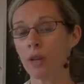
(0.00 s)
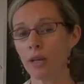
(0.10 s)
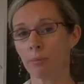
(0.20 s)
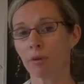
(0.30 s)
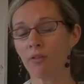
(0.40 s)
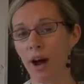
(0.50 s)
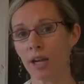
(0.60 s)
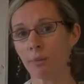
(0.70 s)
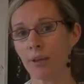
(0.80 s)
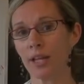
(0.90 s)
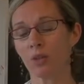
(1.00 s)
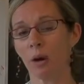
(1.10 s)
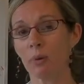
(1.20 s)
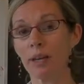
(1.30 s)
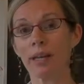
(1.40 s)
we can provide a place
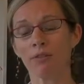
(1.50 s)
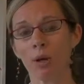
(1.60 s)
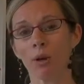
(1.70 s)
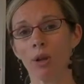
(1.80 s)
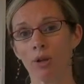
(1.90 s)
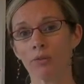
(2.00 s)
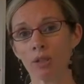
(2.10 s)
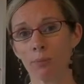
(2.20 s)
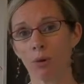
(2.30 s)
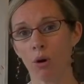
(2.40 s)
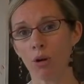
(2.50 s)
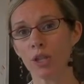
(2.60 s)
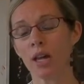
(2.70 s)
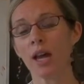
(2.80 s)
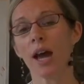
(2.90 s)
where we can give you a lot of
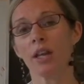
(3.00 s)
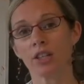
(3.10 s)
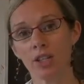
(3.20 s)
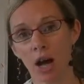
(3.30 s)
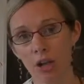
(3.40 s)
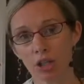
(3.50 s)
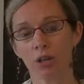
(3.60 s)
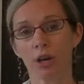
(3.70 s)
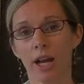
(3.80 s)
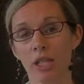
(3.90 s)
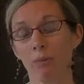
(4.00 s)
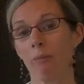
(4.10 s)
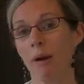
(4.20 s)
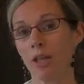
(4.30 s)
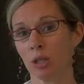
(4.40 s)
support and start to create some
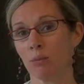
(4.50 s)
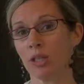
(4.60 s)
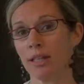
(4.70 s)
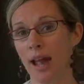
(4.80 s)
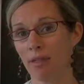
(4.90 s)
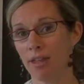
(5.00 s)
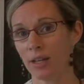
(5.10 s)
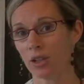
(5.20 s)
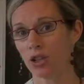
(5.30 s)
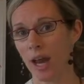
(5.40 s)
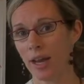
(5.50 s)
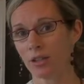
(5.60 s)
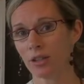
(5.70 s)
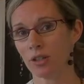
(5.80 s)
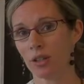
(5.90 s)
momentum to get things
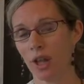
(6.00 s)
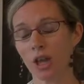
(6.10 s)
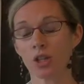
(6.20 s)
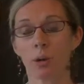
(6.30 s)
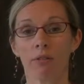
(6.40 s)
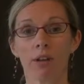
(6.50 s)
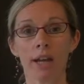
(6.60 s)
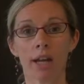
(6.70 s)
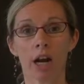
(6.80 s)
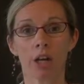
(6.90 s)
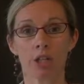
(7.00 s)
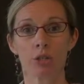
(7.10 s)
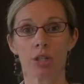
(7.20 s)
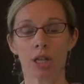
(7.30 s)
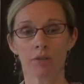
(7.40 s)
changed. So I really encourage
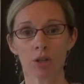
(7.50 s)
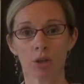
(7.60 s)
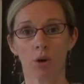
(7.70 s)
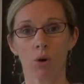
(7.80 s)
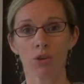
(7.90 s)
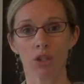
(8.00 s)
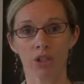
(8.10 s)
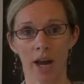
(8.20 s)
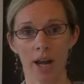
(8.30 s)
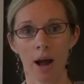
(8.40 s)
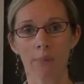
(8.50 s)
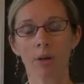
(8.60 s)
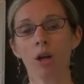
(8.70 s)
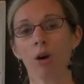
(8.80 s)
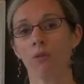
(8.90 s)
you to give us a call to sign
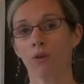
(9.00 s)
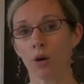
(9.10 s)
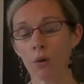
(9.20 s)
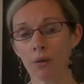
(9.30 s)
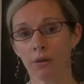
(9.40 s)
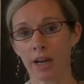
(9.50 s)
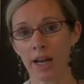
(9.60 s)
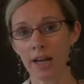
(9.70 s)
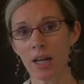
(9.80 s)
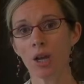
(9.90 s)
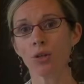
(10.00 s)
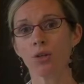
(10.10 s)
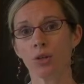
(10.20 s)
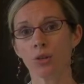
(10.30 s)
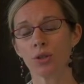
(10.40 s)
up on
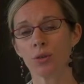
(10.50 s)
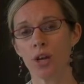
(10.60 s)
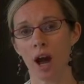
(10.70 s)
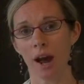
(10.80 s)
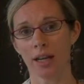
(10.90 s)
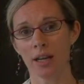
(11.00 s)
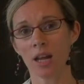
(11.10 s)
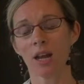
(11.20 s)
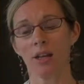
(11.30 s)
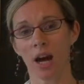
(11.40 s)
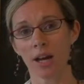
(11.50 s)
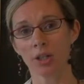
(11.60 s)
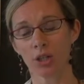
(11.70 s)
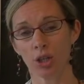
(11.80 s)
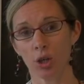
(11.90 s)

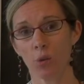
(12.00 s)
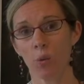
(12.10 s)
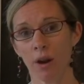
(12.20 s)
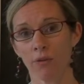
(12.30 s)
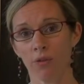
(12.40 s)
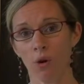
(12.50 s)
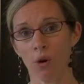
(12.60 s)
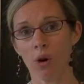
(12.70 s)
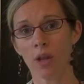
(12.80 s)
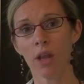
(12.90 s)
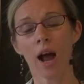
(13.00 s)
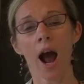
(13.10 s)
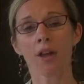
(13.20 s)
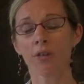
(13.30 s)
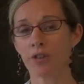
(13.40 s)
403-229-9214,
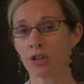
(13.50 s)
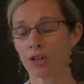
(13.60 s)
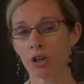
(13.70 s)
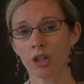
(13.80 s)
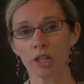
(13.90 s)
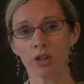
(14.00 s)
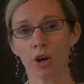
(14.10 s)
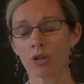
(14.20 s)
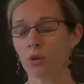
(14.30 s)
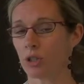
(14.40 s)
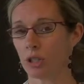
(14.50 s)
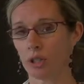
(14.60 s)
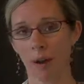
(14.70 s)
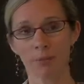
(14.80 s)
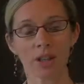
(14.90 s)
either for the sugar detox or
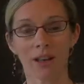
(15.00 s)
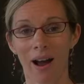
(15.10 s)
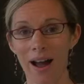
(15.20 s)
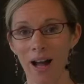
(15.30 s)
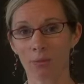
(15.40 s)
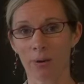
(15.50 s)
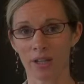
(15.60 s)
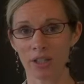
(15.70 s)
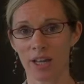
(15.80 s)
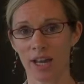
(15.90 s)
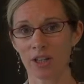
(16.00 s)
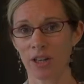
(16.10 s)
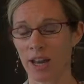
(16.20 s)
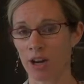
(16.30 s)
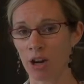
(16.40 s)
just come to the gut health
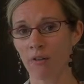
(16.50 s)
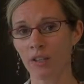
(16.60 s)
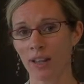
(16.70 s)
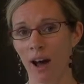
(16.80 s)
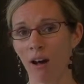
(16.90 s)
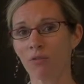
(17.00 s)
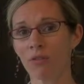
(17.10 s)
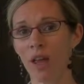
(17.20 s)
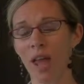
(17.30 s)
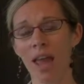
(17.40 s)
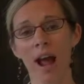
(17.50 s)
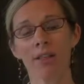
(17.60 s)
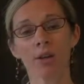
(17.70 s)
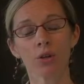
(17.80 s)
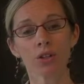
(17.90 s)
presentation in and of itself.
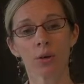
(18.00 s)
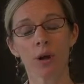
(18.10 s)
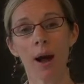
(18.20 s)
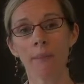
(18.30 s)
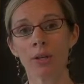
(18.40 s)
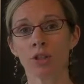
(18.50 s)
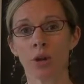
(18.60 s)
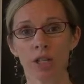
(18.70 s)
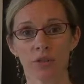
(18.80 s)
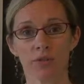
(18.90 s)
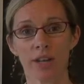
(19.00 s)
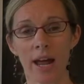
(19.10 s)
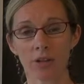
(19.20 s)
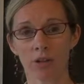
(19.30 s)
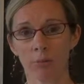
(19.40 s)
And then also come and join us for
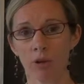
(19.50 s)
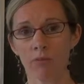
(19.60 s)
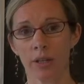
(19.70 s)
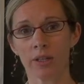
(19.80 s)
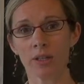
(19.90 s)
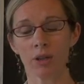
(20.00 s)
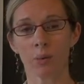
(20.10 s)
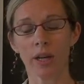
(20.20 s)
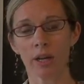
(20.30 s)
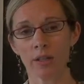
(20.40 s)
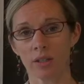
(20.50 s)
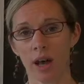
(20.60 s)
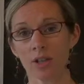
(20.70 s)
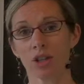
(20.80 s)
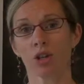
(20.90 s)
natural movement so that we can
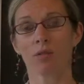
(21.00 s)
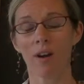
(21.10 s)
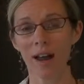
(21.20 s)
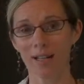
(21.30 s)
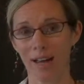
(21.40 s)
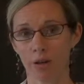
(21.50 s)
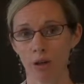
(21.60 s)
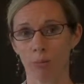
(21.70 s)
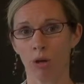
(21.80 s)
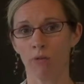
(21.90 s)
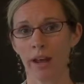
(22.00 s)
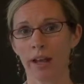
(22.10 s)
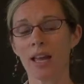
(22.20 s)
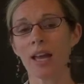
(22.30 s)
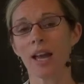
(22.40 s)
start to correct how you're
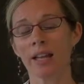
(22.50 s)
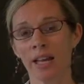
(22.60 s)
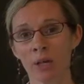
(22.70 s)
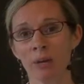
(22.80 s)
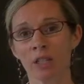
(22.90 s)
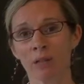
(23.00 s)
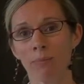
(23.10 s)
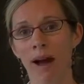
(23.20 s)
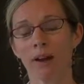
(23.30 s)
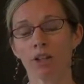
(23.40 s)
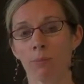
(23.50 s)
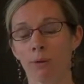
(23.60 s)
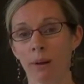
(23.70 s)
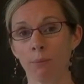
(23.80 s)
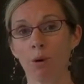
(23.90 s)
moving and get you inspired to
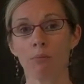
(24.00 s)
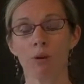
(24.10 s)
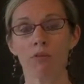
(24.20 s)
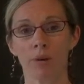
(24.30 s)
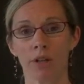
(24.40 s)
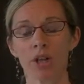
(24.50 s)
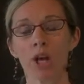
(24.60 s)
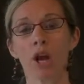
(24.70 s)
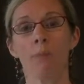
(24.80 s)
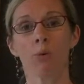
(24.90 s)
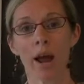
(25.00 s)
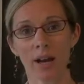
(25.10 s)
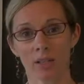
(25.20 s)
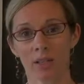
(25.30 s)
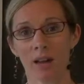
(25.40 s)
bring more movement and more
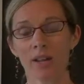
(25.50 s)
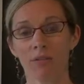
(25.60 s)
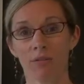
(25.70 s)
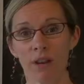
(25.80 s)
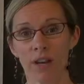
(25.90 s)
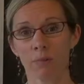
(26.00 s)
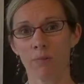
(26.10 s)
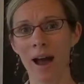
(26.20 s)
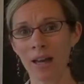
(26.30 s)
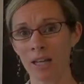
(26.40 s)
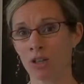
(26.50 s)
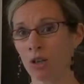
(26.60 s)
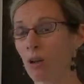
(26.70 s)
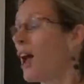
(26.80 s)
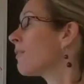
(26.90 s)
exercise and fitness back
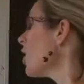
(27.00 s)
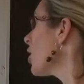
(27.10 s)
into your life